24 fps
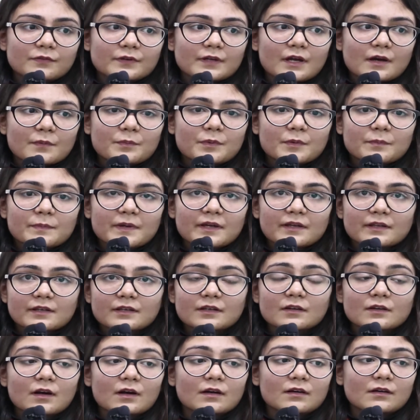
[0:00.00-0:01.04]
We are
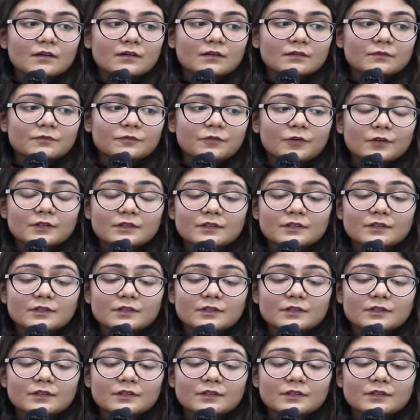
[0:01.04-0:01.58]
preparing for